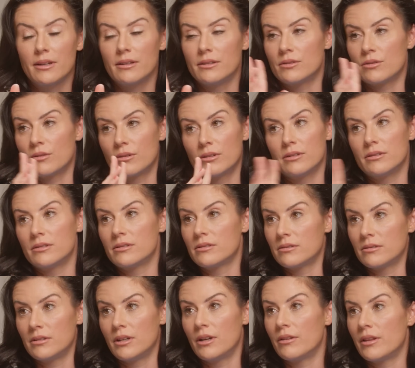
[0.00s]
in
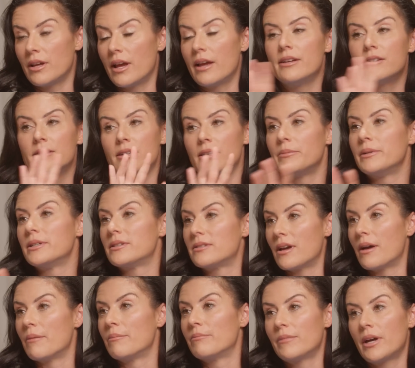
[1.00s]
towards. You know, Same. He's going to be a
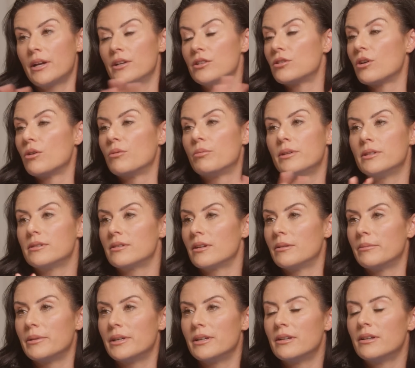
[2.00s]
sub. I but I don't think
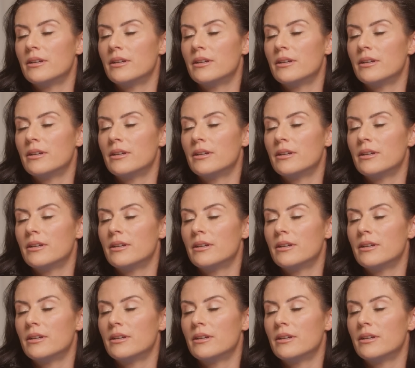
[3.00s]
we need